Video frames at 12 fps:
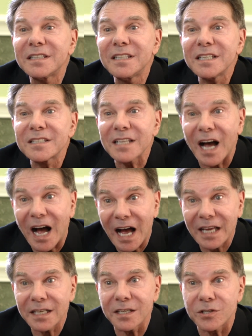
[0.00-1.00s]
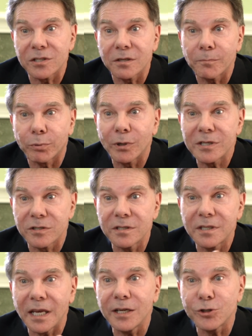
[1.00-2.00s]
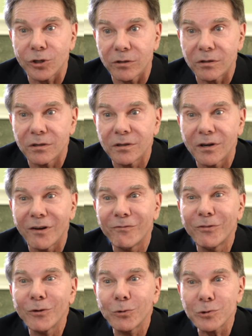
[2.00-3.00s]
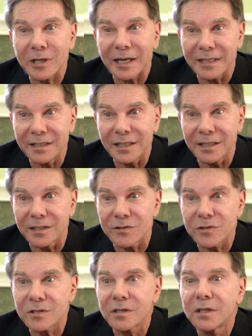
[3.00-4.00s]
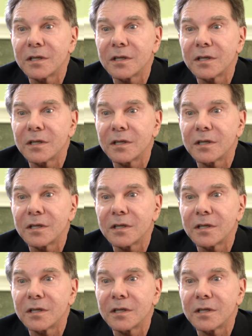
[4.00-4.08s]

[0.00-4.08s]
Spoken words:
dishonest presentation of those ideas,